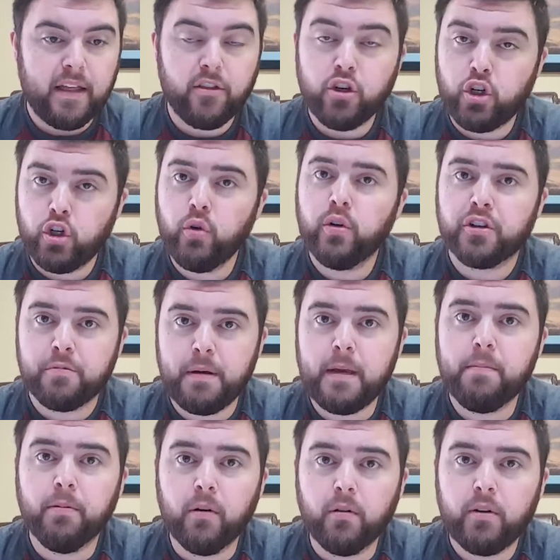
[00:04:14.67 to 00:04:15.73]
the Jewish
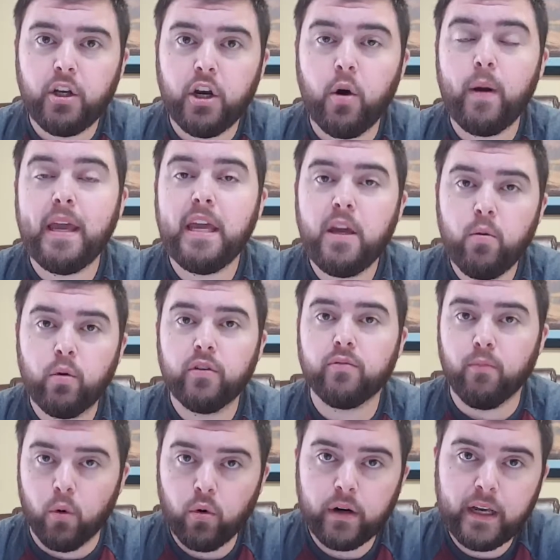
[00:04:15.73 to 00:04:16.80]
people. You know, he
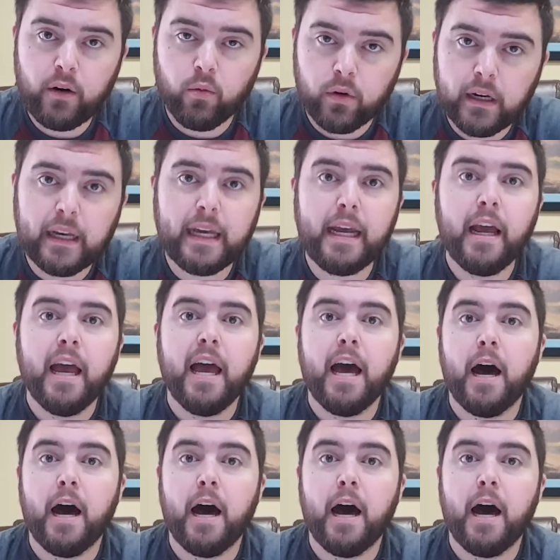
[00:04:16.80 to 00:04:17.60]
was mourning really